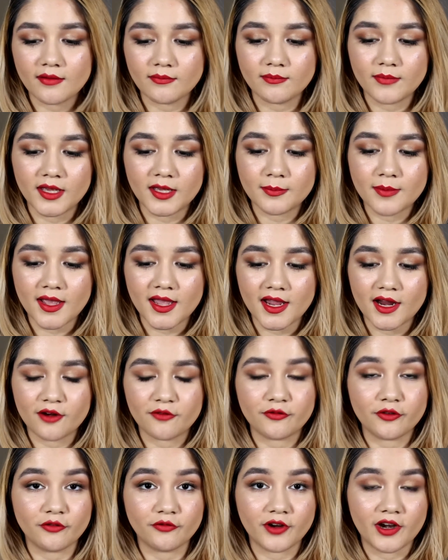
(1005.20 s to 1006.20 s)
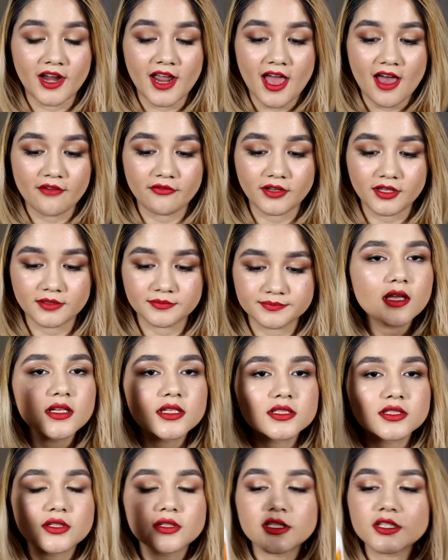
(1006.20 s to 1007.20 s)
make my hair feel very heavy.
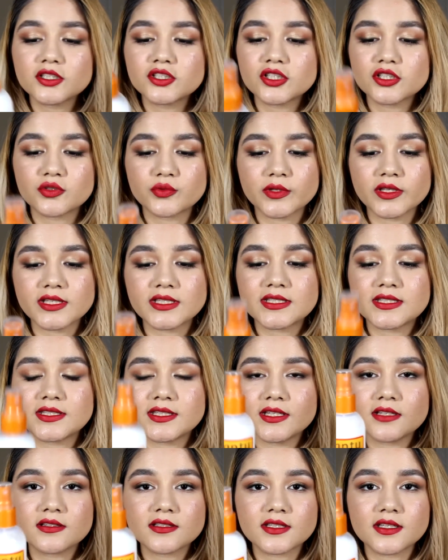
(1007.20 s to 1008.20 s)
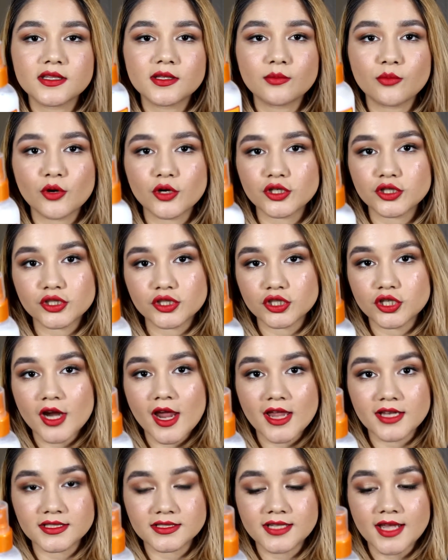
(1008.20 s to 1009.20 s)
So this just really seals in the moisture
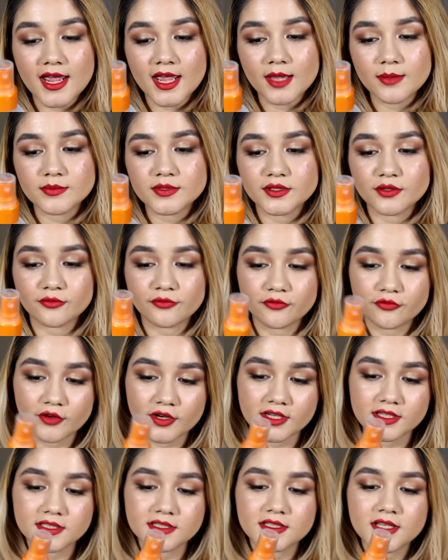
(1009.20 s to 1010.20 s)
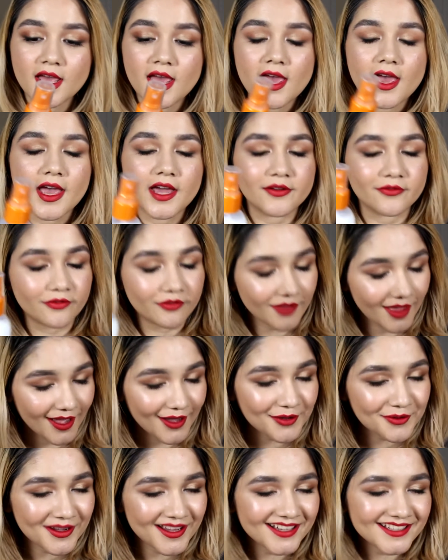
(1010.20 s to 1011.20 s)
and tames the frizz and
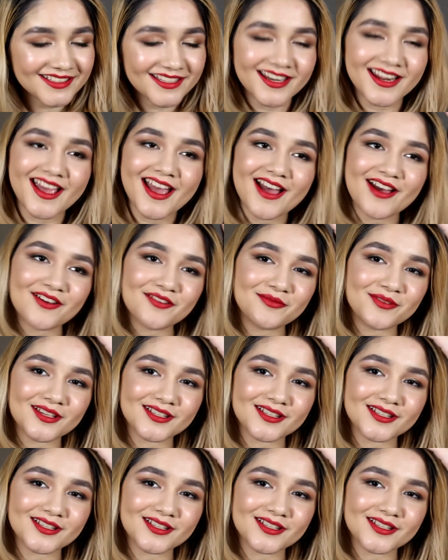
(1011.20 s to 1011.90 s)
flyaways that I have,